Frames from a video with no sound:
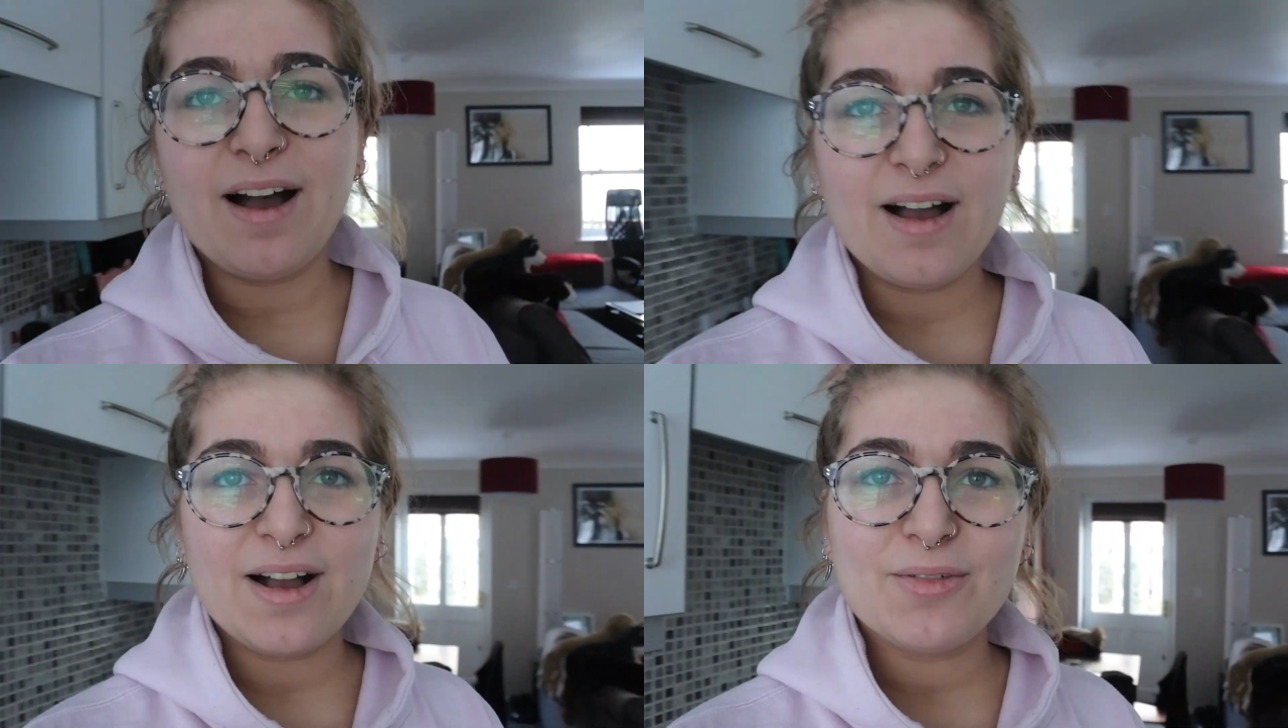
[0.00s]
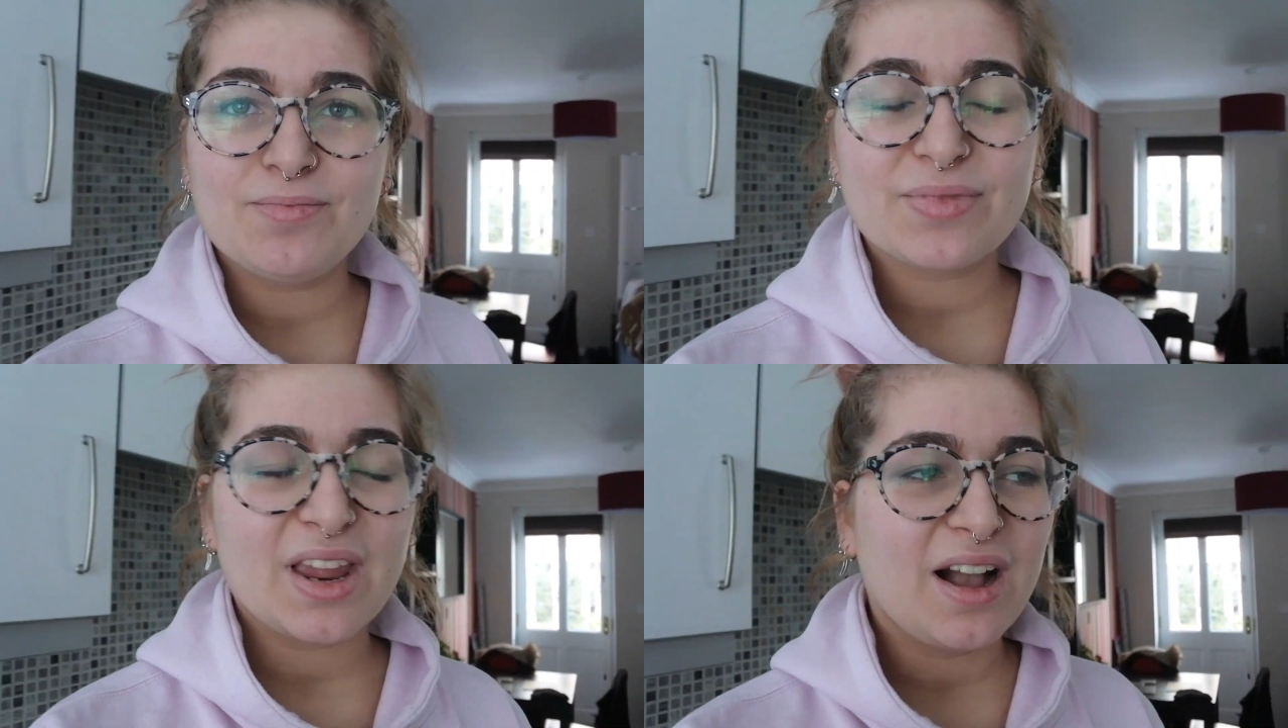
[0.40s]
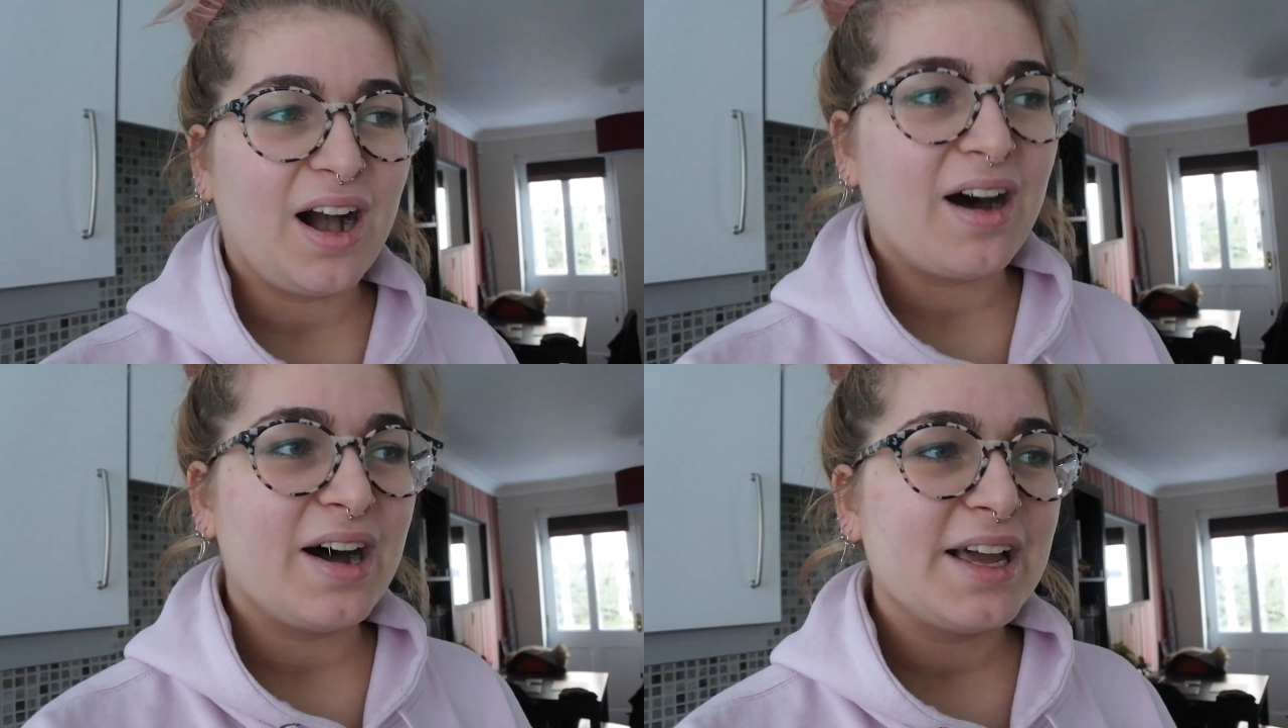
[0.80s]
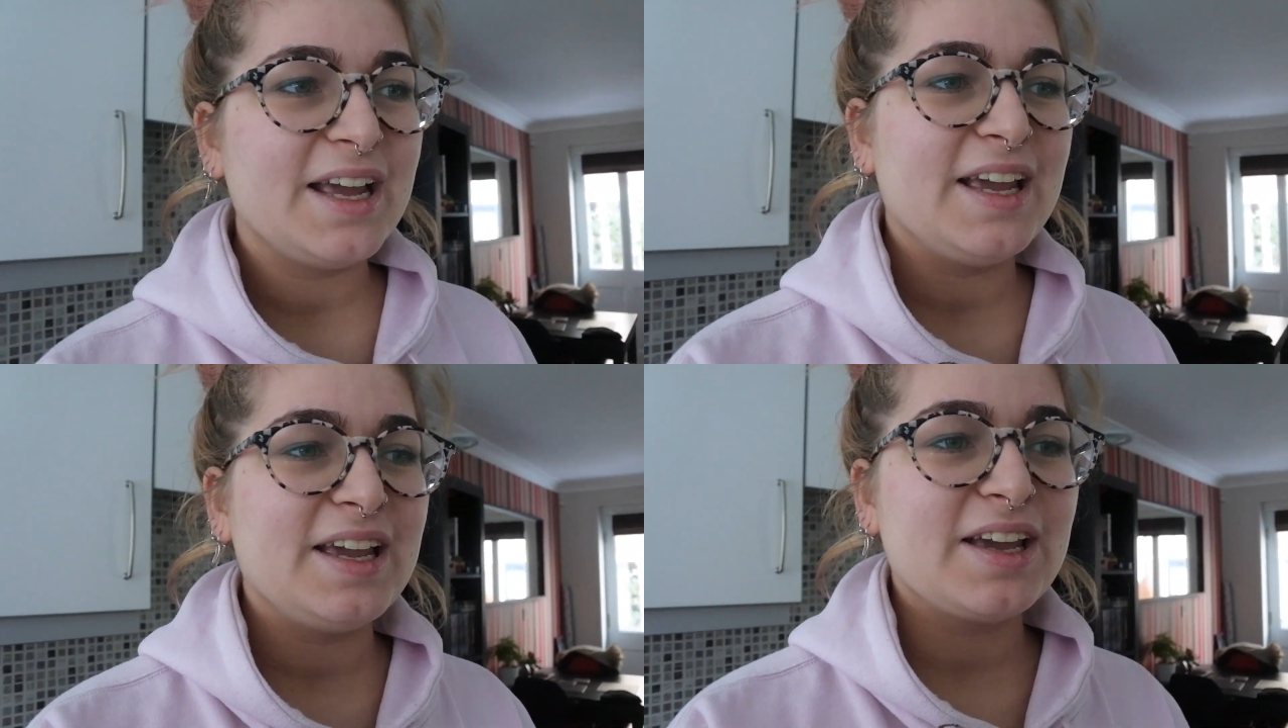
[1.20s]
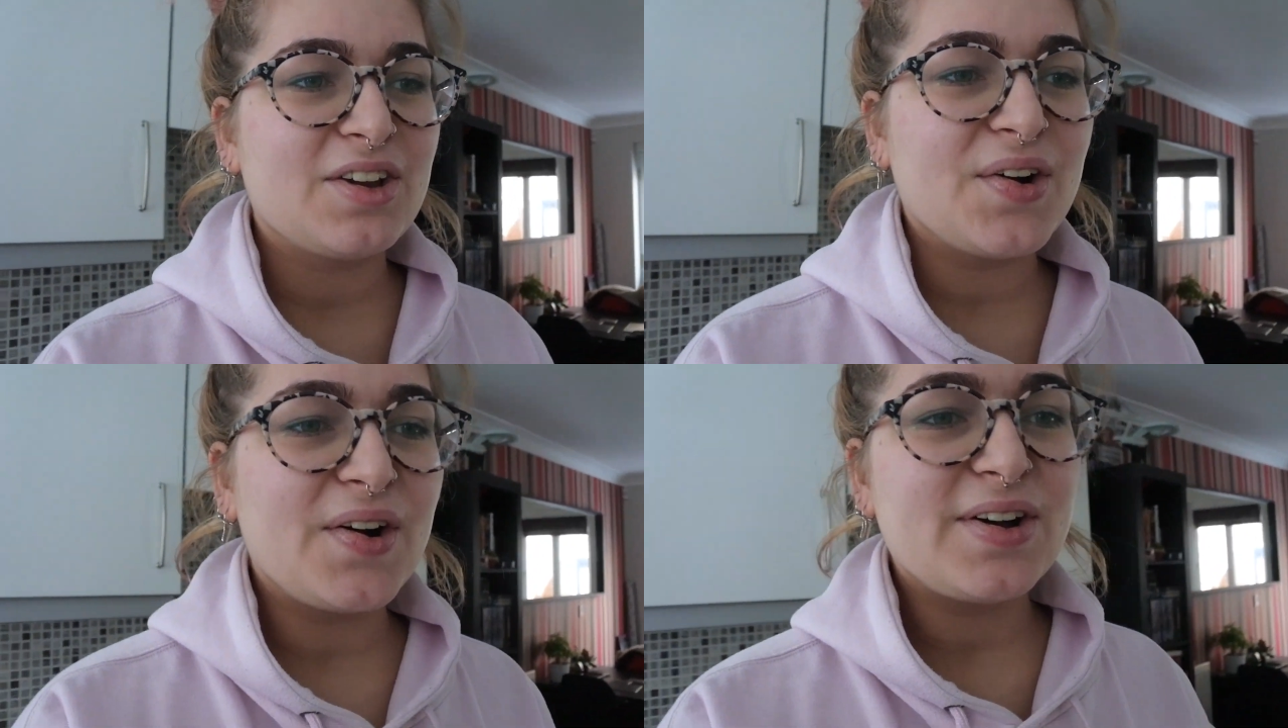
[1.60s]
I
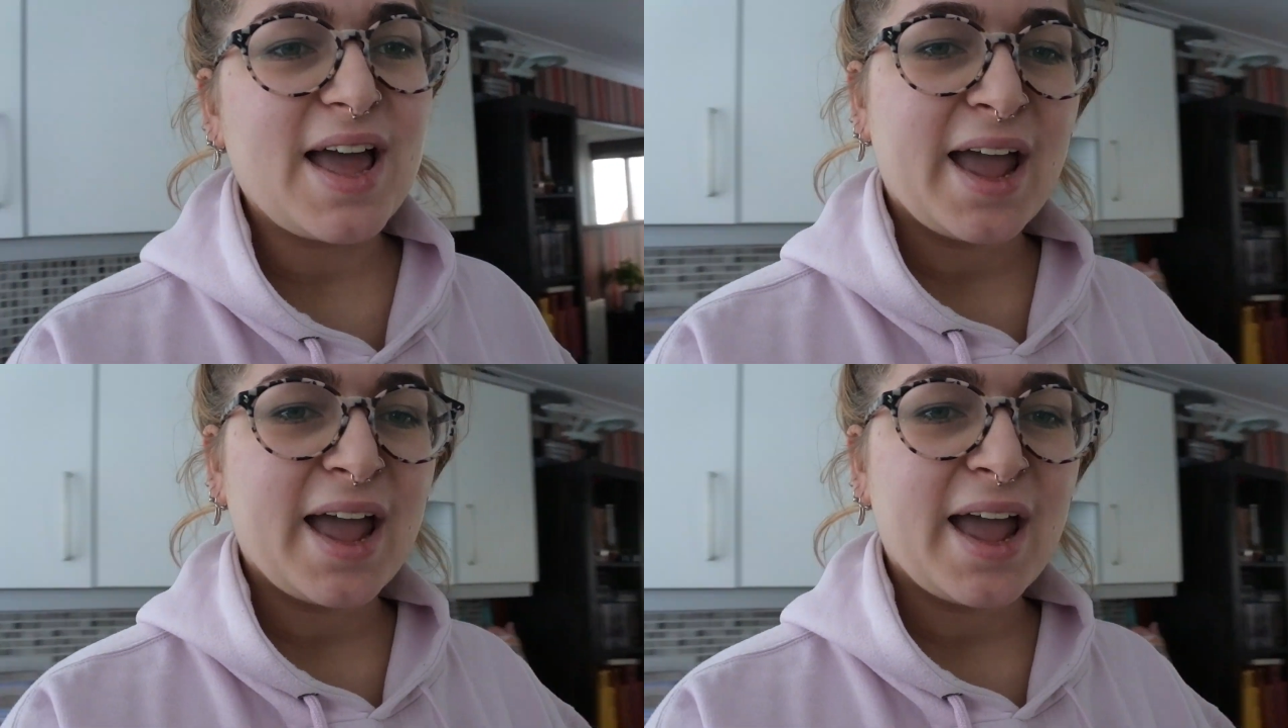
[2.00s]
got